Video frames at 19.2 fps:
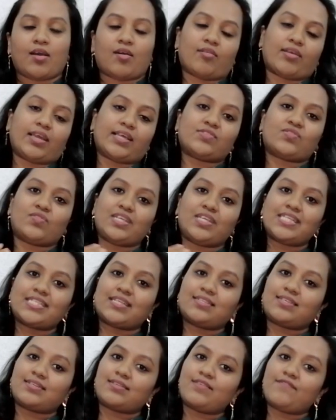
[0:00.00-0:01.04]
Okay, so these
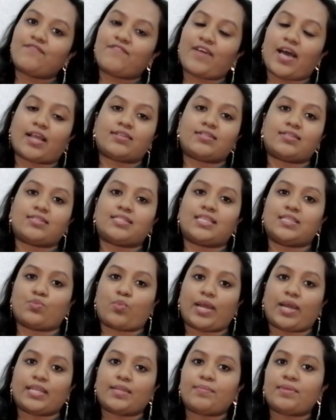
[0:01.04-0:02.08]
are certain factors, these
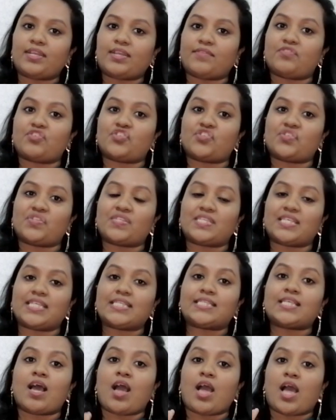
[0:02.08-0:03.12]
vitamin
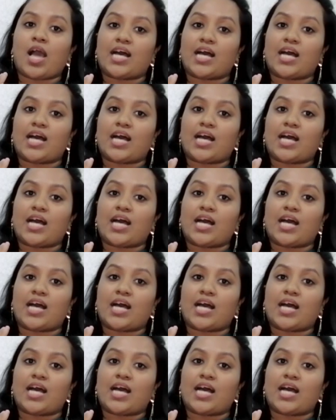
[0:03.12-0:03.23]
deficiencies